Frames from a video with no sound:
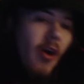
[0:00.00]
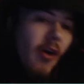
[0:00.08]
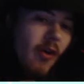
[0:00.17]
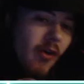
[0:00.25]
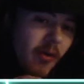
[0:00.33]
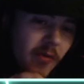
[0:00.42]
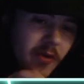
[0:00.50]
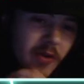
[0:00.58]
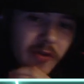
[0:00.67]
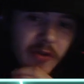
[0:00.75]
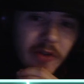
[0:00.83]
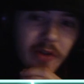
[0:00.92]

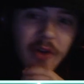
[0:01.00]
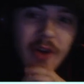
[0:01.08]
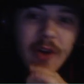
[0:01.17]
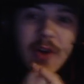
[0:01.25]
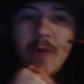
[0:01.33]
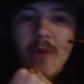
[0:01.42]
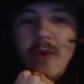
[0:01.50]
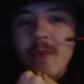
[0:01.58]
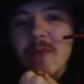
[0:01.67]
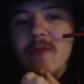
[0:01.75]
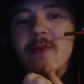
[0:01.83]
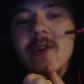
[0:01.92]
Others will be
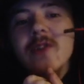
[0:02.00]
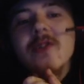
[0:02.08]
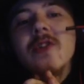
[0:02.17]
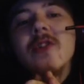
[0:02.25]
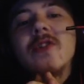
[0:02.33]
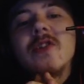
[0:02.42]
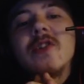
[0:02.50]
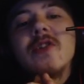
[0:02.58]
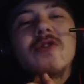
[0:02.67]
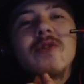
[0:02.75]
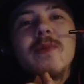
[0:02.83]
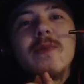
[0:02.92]
researching
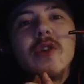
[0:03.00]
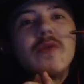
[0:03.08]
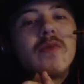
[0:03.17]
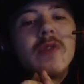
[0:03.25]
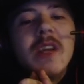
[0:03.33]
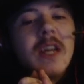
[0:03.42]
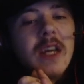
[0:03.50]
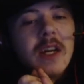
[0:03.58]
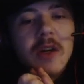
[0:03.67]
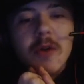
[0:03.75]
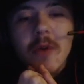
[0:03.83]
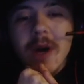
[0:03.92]
some unique
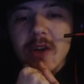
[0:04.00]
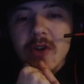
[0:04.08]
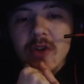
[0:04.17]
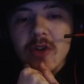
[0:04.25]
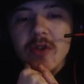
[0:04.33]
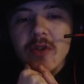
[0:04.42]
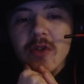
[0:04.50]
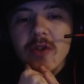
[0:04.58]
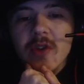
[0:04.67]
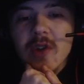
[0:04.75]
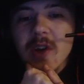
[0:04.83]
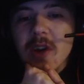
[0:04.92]

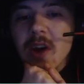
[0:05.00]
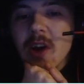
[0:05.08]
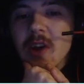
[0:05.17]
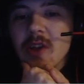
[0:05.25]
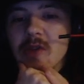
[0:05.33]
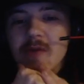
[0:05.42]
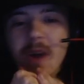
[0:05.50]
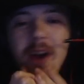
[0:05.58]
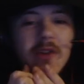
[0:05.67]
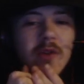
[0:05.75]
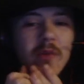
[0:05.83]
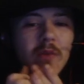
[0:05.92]
questions the
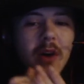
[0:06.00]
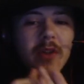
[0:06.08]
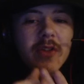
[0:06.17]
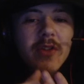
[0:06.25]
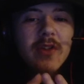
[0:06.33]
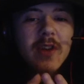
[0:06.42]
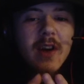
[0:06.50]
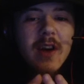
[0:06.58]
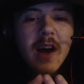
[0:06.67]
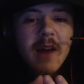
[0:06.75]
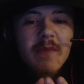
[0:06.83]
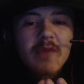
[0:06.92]
random ones,
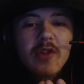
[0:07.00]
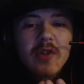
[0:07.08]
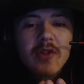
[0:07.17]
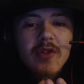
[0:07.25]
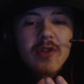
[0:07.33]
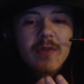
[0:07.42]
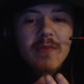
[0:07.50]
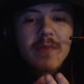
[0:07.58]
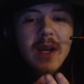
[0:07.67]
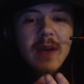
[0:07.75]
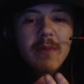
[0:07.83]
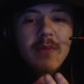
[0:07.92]
I'm sure some
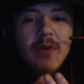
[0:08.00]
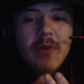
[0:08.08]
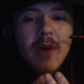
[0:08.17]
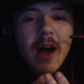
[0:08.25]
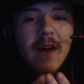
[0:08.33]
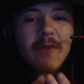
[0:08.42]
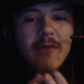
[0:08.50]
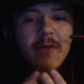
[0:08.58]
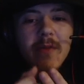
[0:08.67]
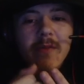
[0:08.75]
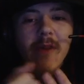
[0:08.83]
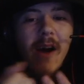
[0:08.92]
people have,
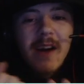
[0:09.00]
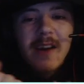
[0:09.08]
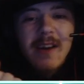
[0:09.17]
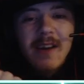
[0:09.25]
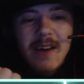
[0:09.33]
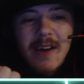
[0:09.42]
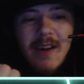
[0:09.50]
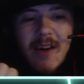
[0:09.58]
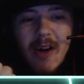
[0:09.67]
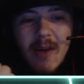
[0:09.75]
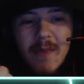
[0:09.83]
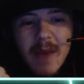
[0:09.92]
right?
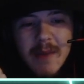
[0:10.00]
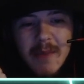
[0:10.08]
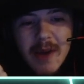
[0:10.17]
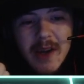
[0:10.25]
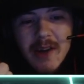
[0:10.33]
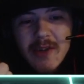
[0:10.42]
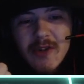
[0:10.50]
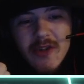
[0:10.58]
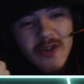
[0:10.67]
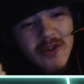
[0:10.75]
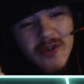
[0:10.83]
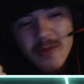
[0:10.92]
Or maybe
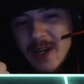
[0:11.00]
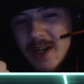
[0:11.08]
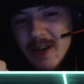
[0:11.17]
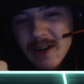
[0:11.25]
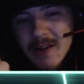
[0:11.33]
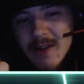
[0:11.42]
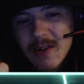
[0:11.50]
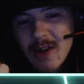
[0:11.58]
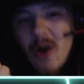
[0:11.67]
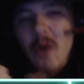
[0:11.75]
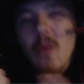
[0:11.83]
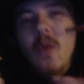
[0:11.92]
just me.
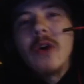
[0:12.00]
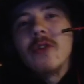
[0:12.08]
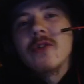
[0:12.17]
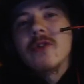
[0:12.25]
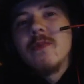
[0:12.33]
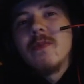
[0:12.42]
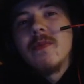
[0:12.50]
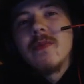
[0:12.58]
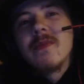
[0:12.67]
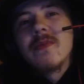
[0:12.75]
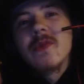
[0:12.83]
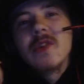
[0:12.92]
Welcome
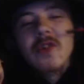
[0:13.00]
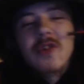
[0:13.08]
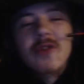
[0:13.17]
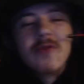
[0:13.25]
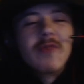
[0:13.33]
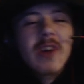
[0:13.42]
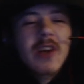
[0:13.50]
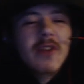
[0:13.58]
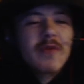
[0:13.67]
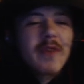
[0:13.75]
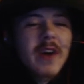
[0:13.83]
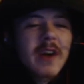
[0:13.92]
to Serene
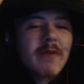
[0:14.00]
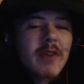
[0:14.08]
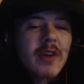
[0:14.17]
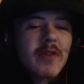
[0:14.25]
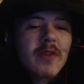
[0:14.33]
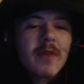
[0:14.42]
Theories.